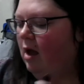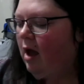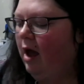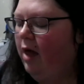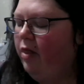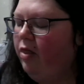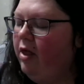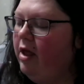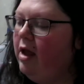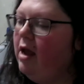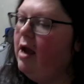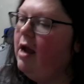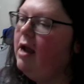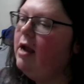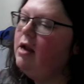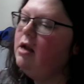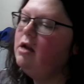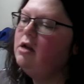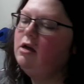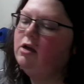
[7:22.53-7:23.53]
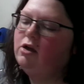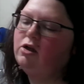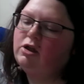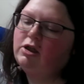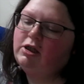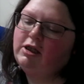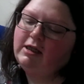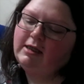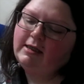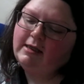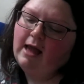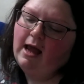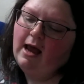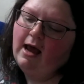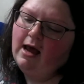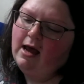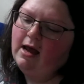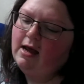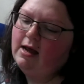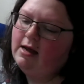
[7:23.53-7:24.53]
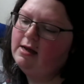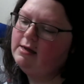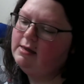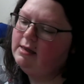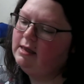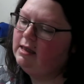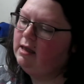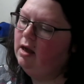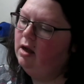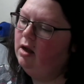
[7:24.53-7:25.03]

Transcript: And then she says,